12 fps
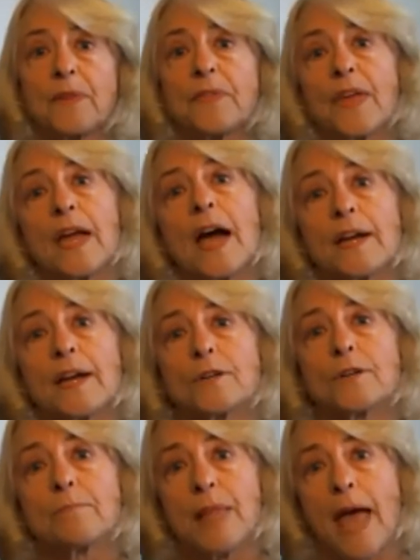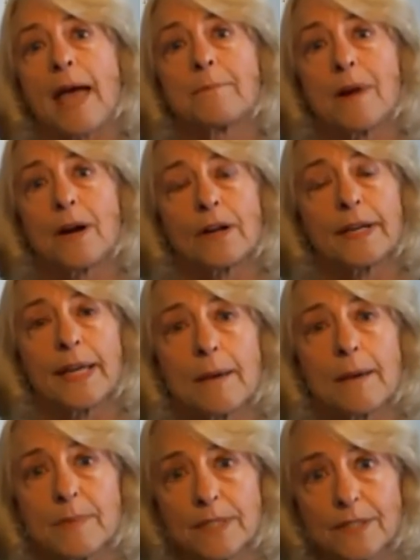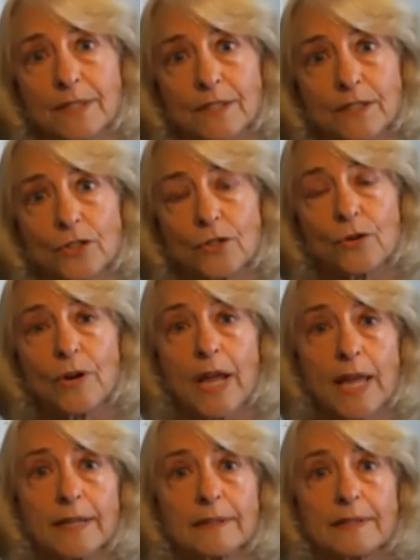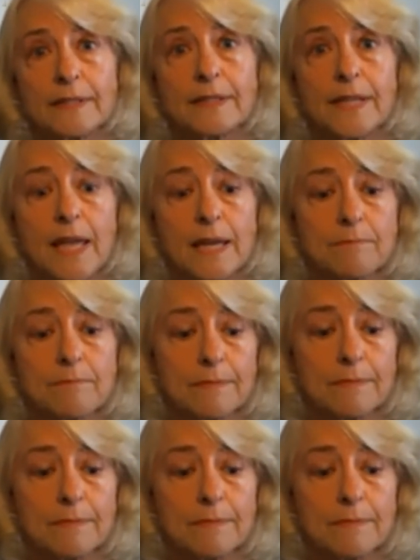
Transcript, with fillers: they hired black market chemists to create the same